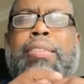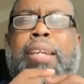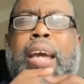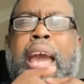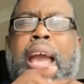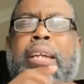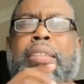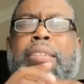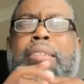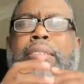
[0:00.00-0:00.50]

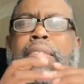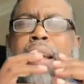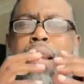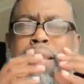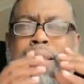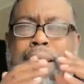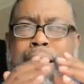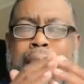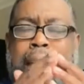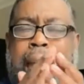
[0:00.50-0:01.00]
takes the
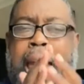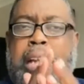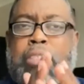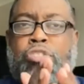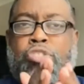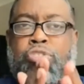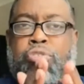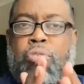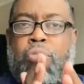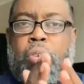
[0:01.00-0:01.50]

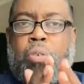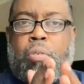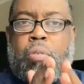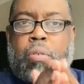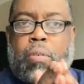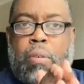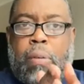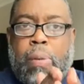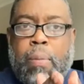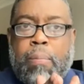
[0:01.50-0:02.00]

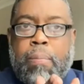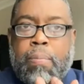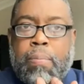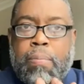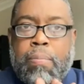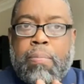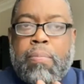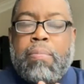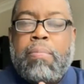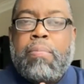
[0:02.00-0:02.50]
natural.
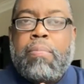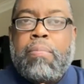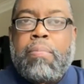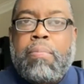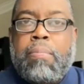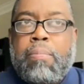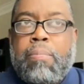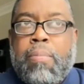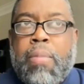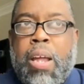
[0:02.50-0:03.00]

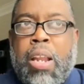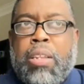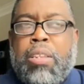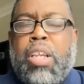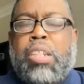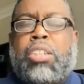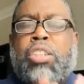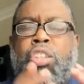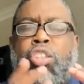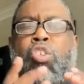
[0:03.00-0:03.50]

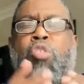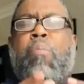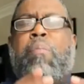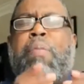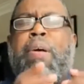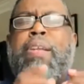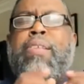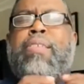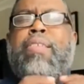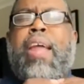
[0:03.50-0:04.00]
The
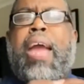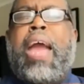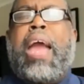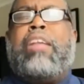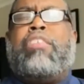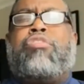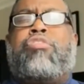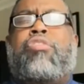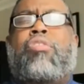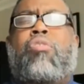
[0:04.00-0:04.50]

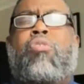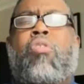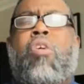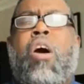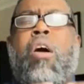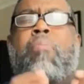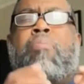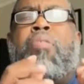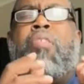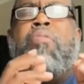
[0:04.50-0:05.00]
supernatural
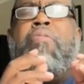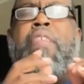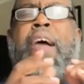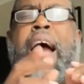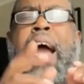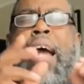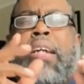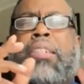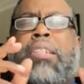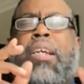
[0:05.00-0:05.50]

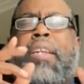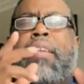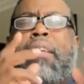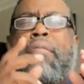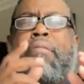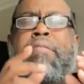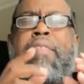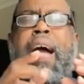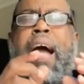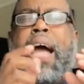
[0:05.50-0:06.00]
provides a
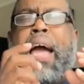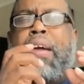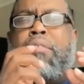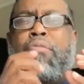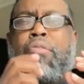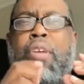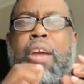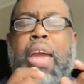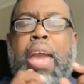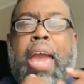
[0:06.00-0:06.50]
divine
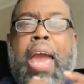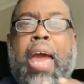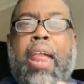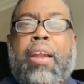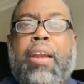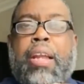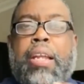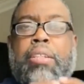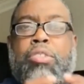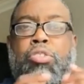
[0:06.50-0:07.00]

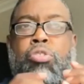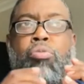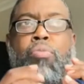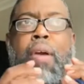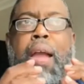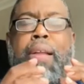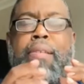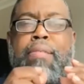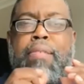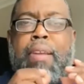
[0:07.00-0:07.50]
reality to
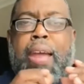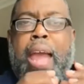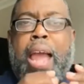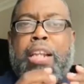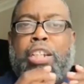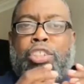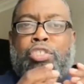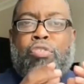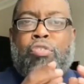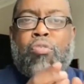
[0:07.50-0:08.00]
a
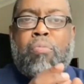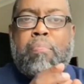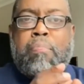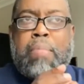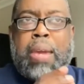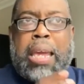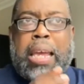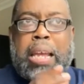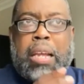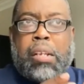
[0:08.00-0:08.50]
natural
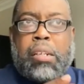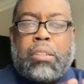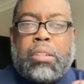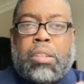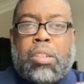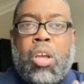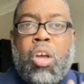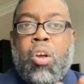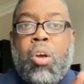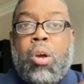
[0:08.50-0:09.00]

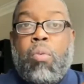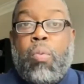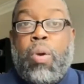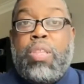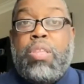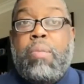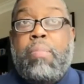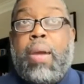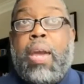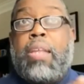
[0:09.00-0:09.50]
means.
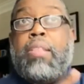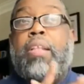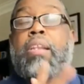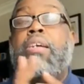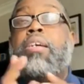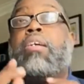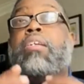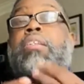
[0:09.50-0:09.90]
When you begin to look